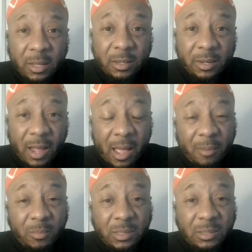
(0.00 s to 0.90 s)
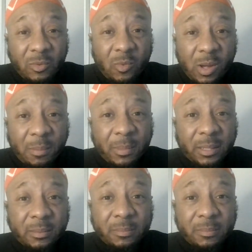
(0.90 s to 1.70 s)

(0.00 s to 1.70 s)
non-Muslim woman.